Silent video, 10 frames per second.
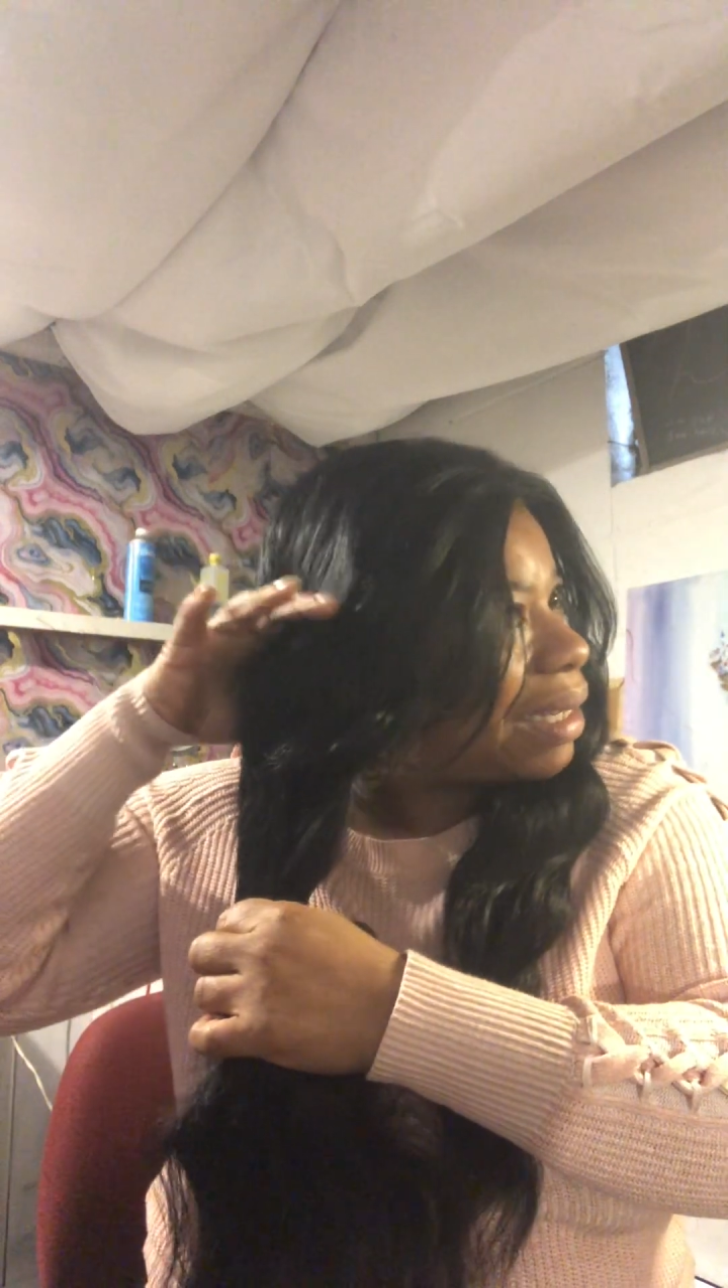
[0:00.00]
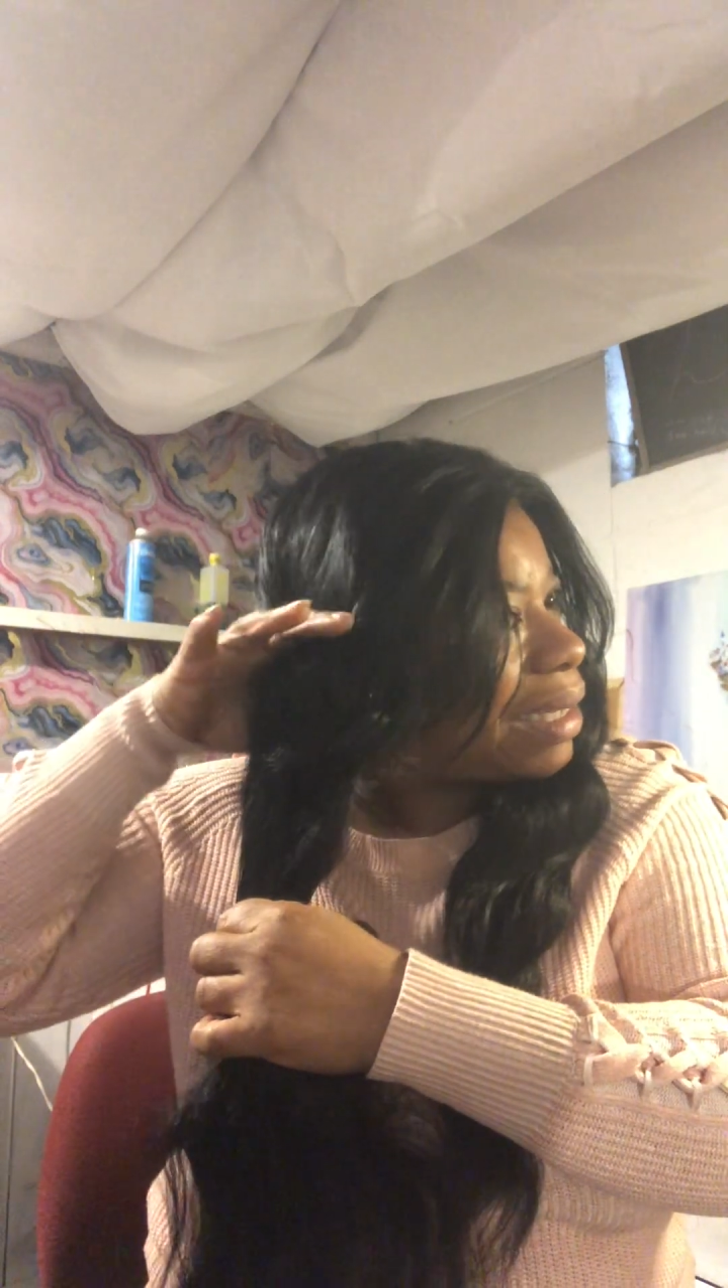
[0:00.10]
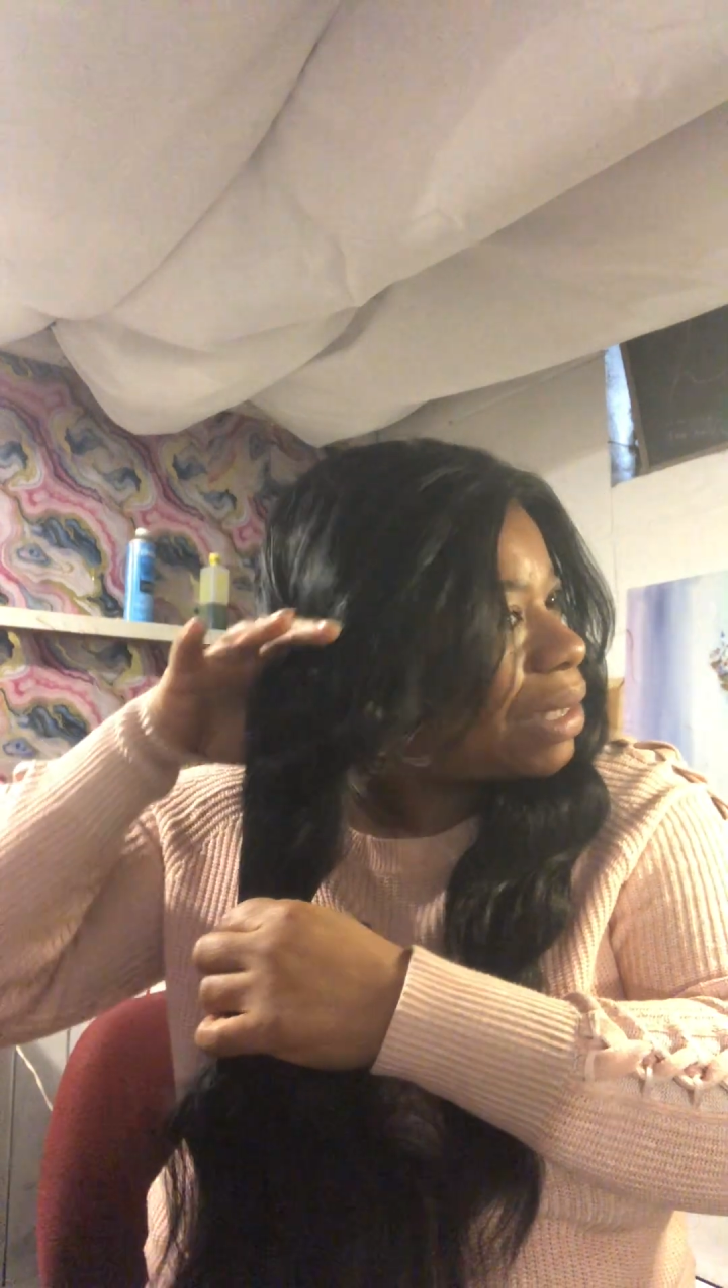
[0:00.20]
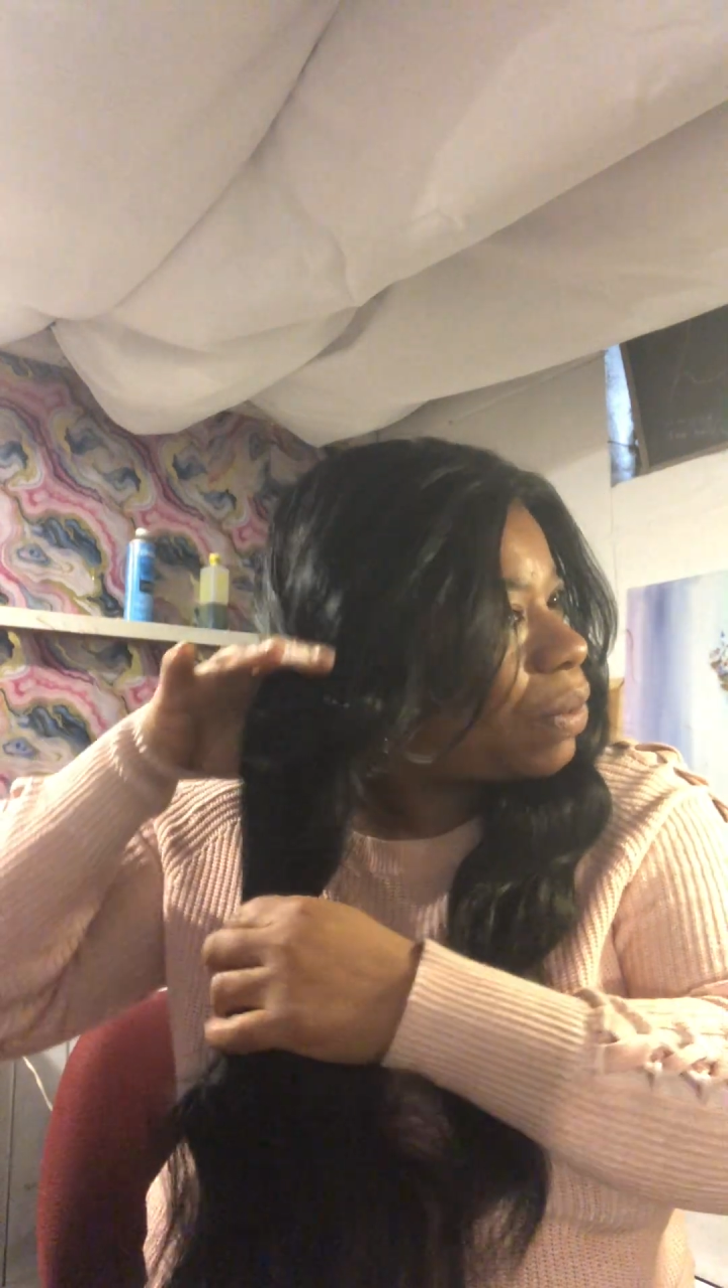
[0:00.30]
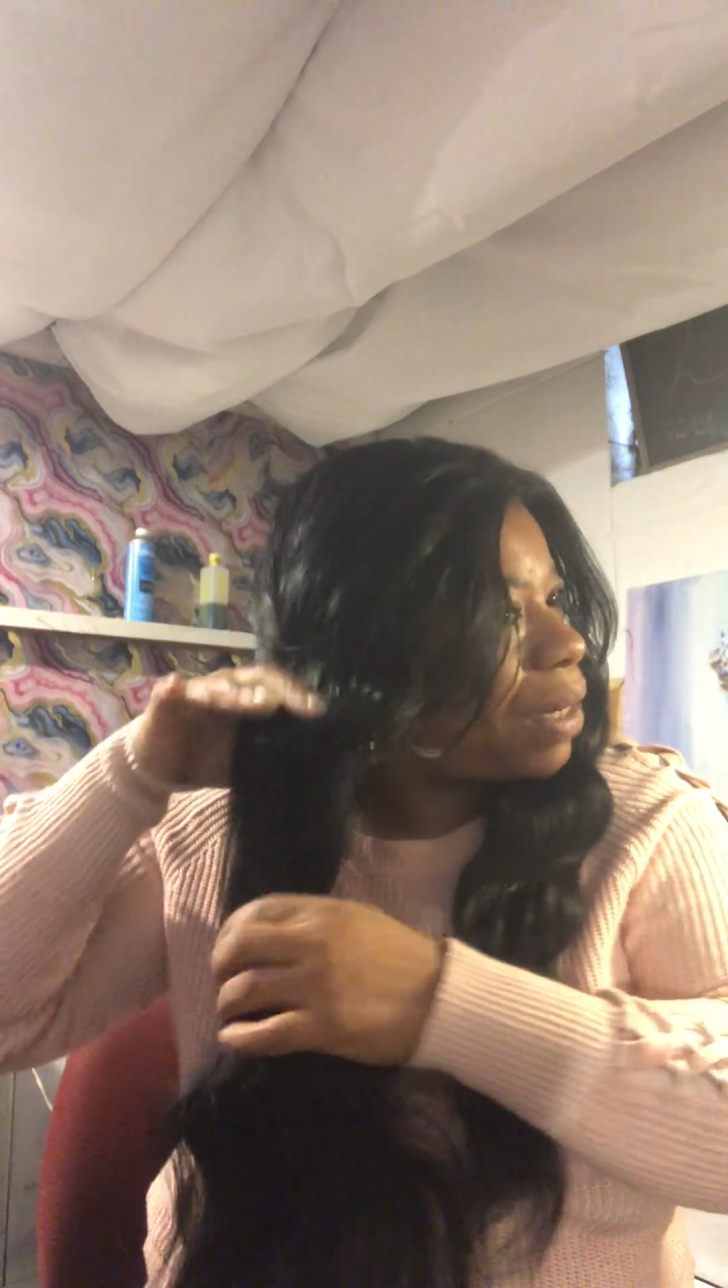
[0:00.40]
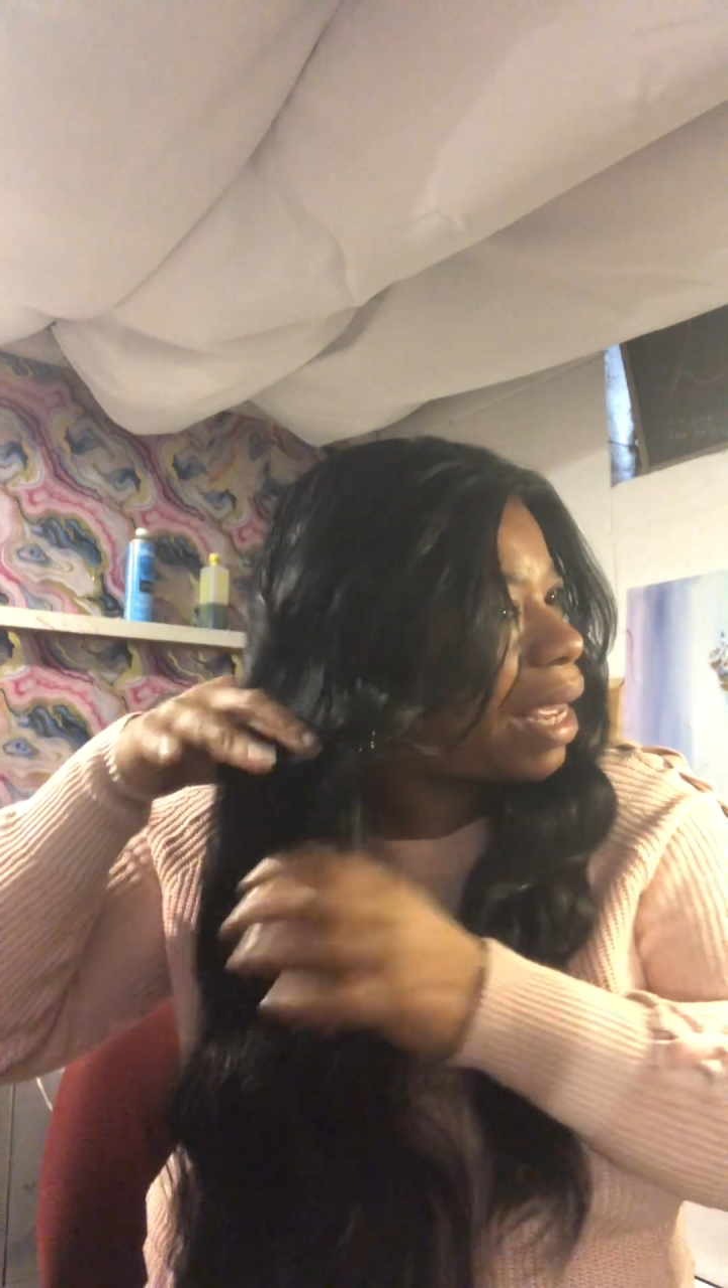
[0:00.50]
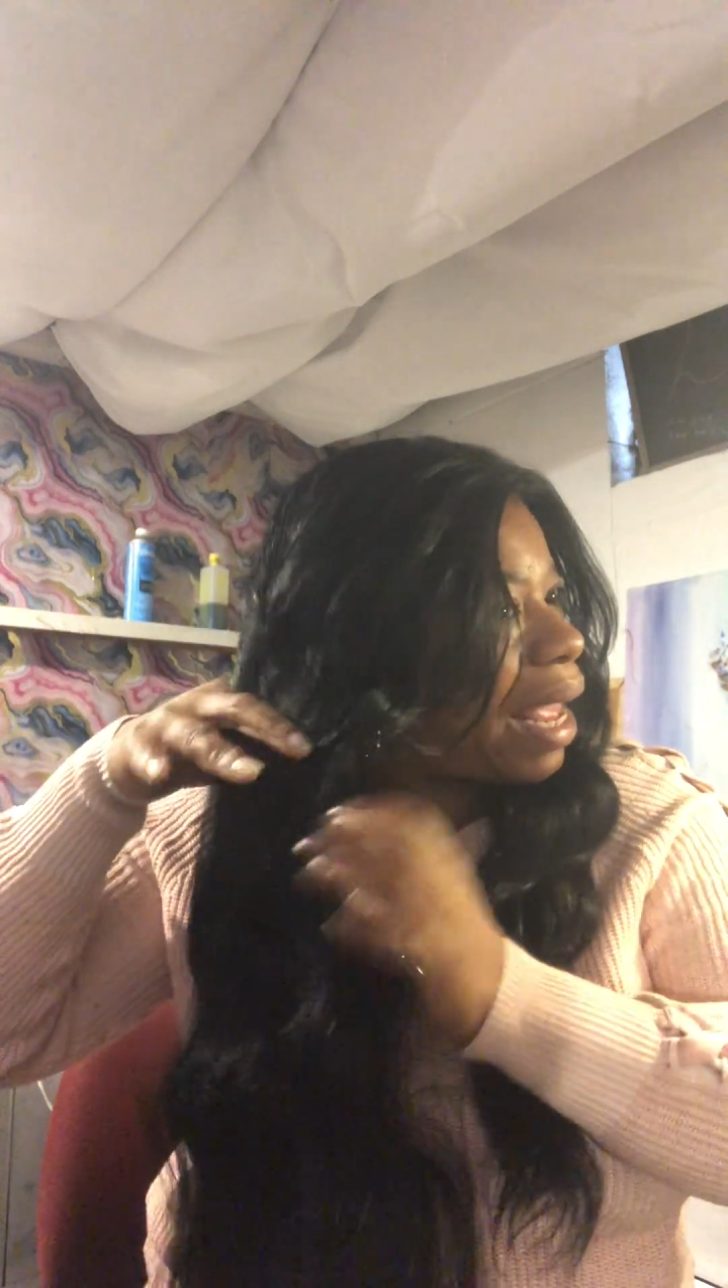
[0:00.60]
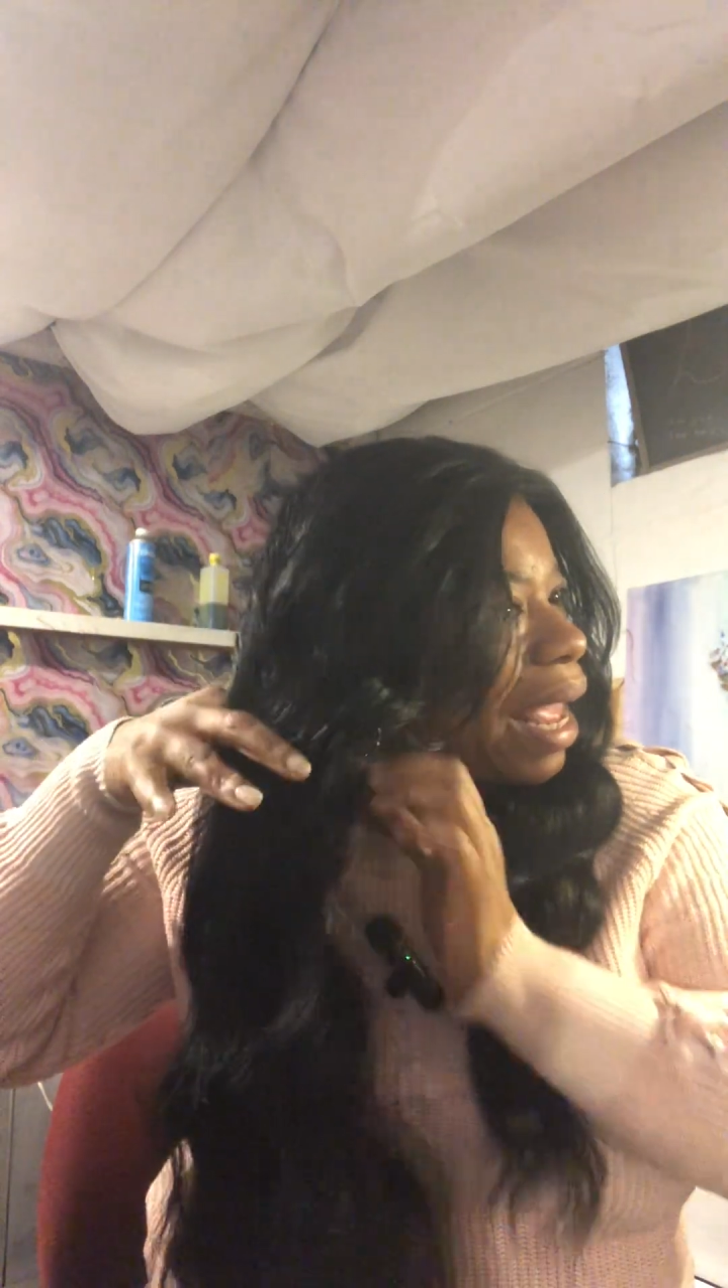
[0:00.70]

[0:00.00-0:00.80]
sort of